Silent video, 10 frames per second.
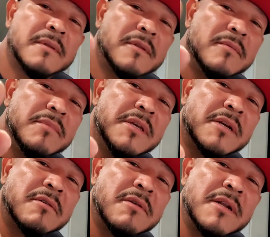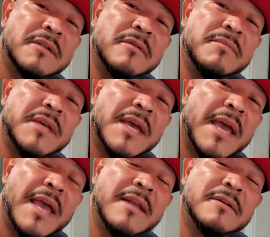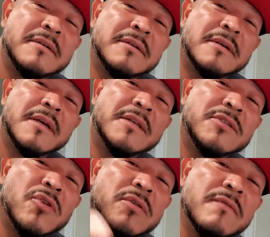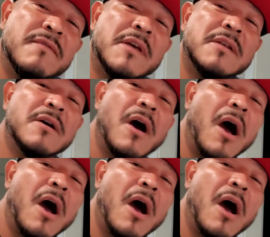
don't be a critic, don't be a hater. Enjoy the video,